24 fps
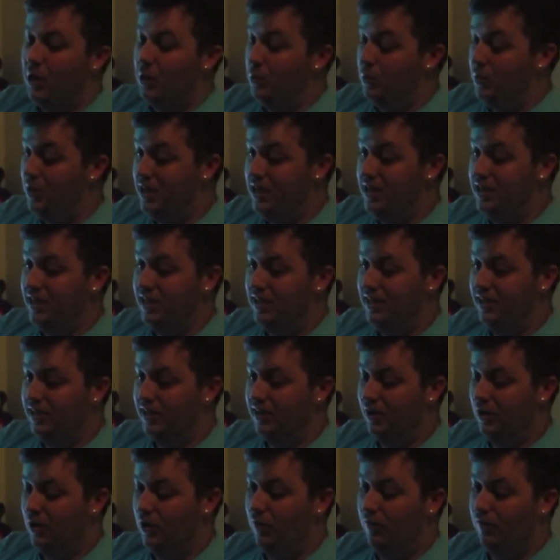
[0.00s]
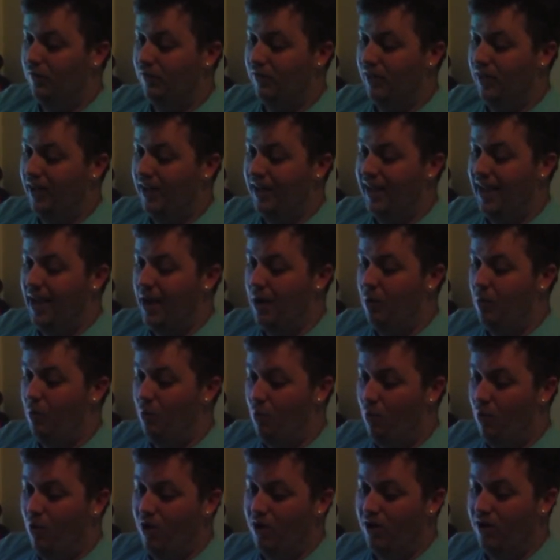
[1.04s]
we are flying at
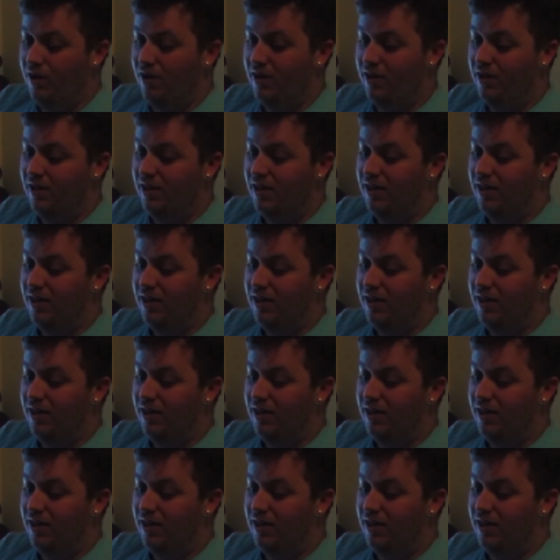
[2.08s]
1